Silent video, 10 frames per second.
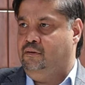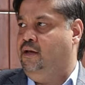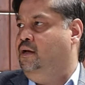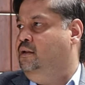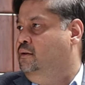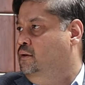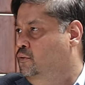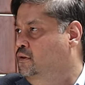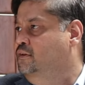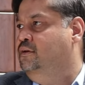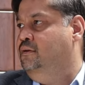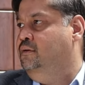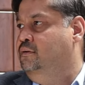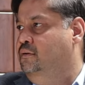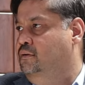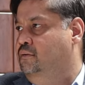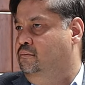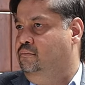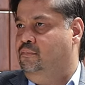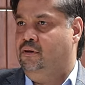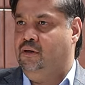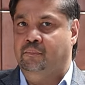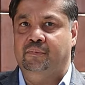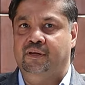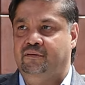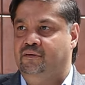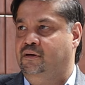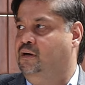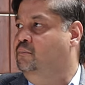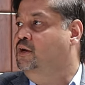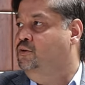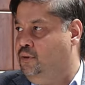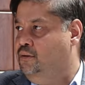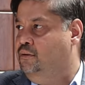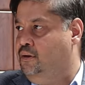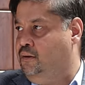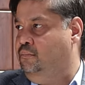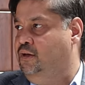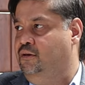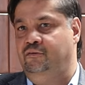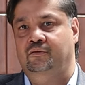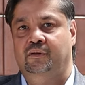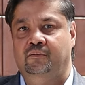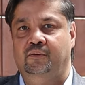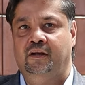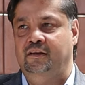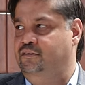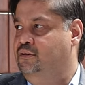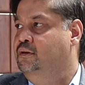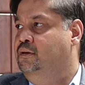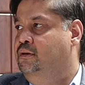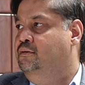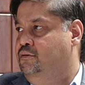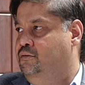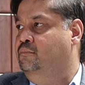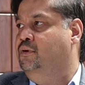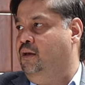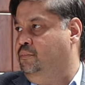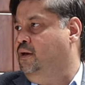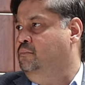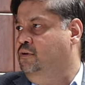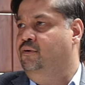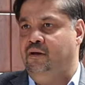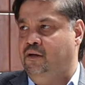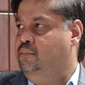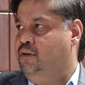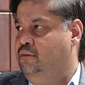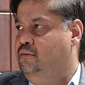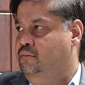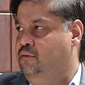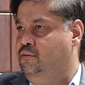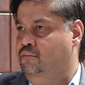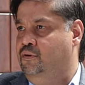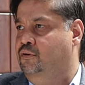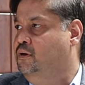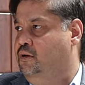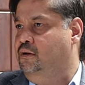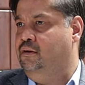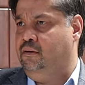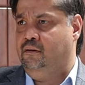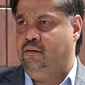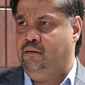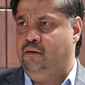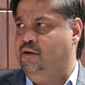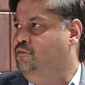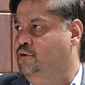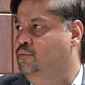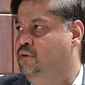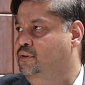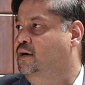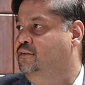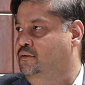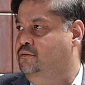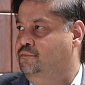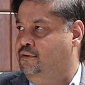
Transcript: Tan, and all these other companies are coming together and making sure that at least some gap can be filled up, and you know, we're not left alone in that sense of